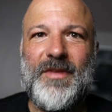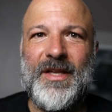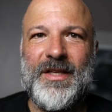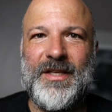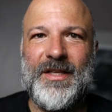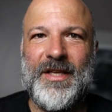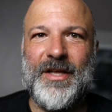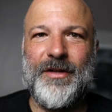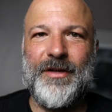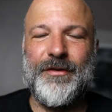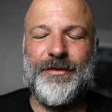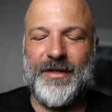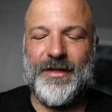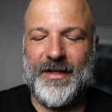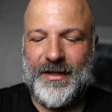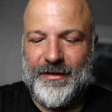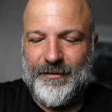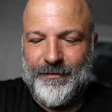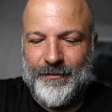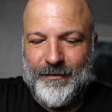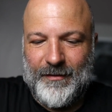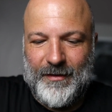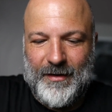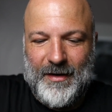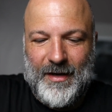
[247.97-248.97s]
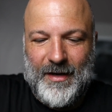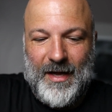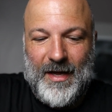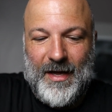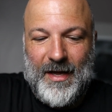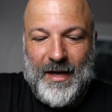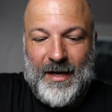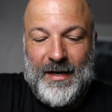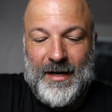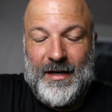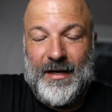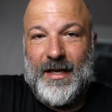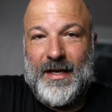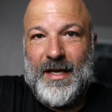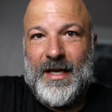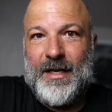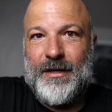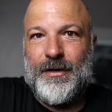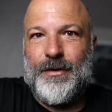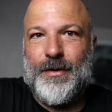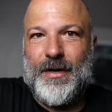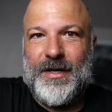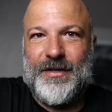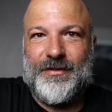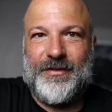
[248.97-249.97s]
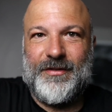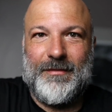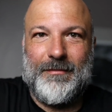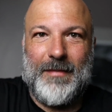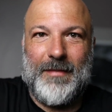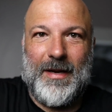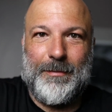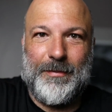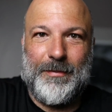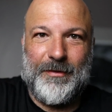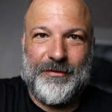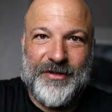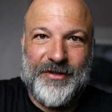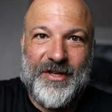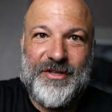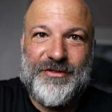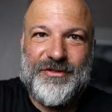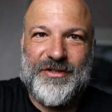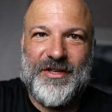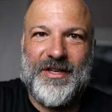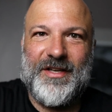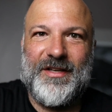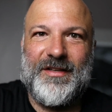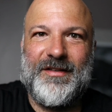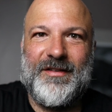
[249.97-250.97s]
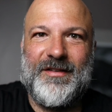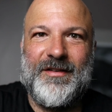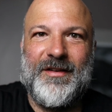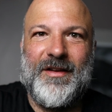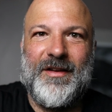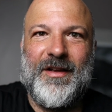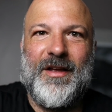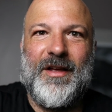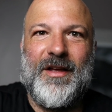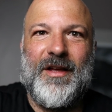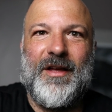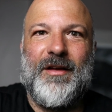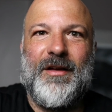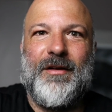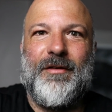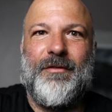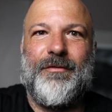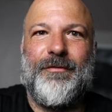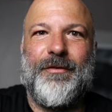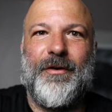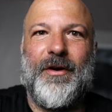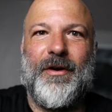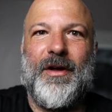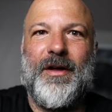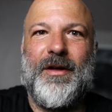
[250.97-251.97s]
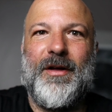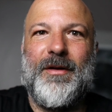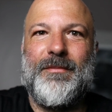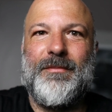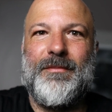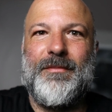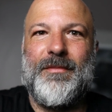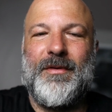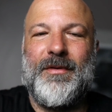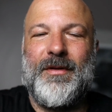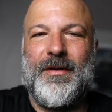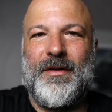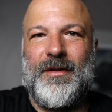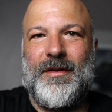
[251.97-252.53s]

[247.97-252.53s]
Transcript: yielded an increase in my precision from